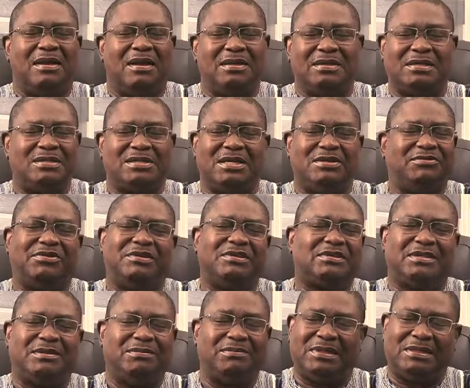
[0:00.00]
it is
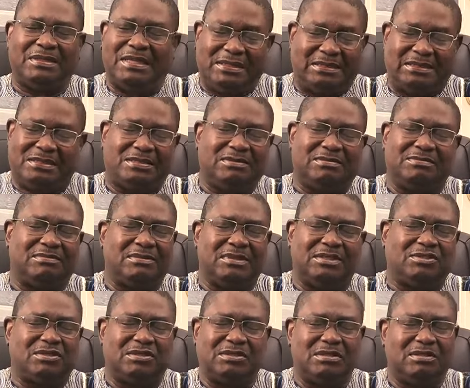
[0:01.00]
interesting, but
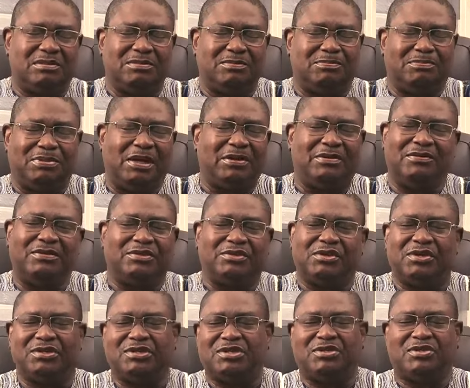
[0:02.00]
that's part of the
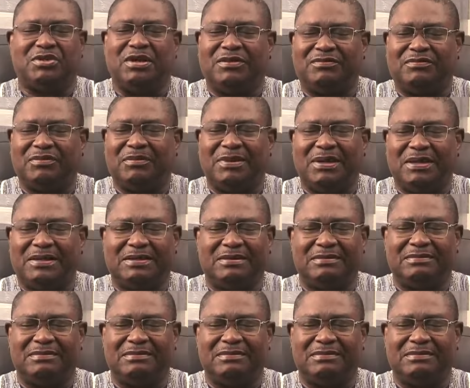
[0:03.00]
choices you have to make.